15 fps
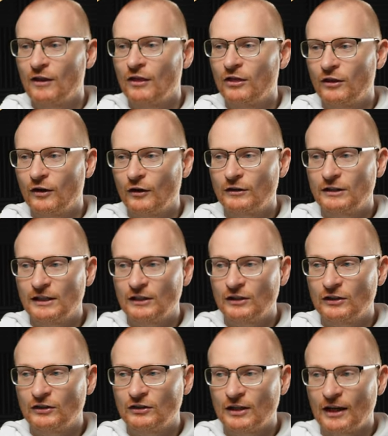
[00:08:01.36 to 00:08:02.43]
30
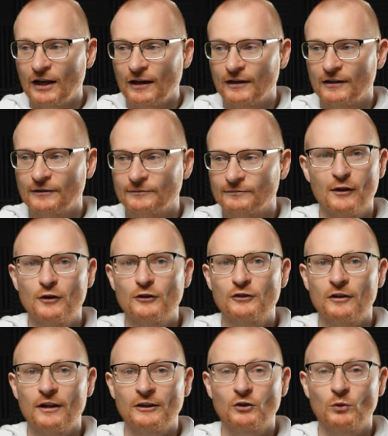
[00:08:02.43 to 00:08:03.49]
shark, so
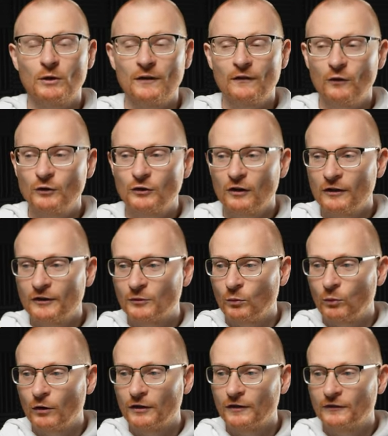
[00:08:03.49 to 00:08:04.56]
like $24
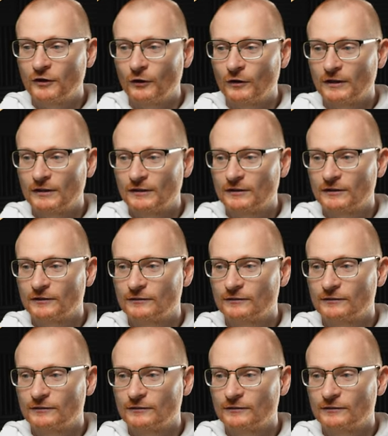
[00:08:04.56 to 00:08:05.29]
worth of tokens.